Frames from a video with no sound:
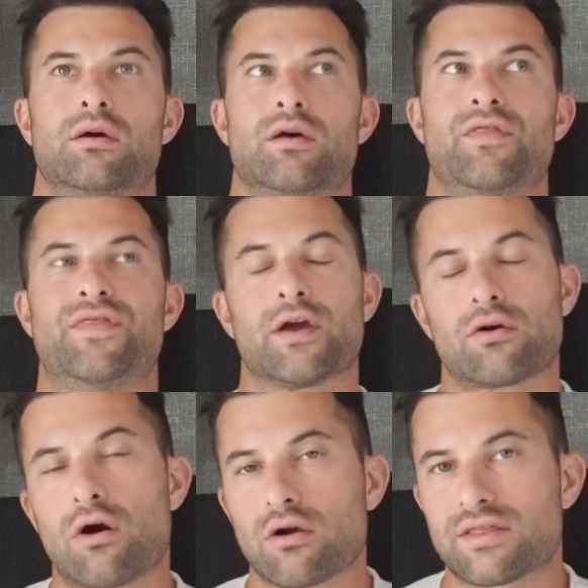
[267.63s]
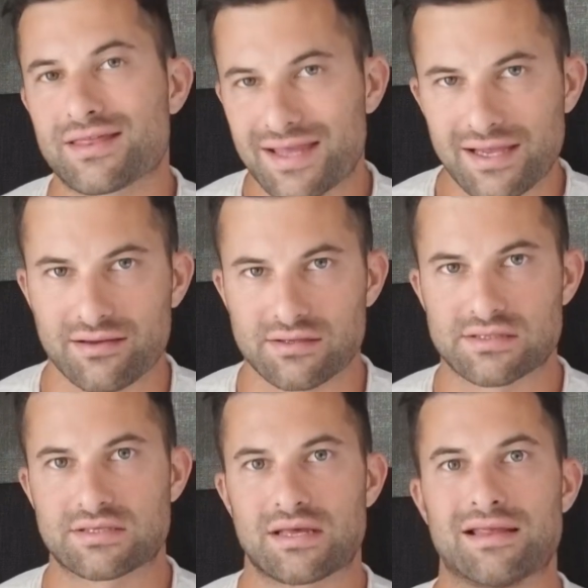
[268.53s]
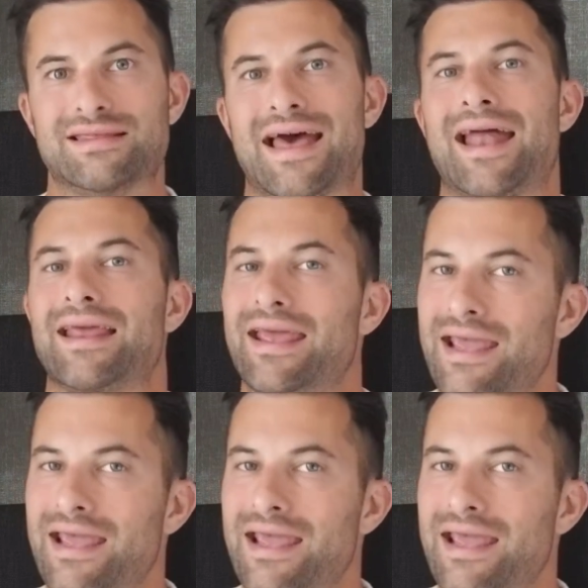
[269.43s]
There are things that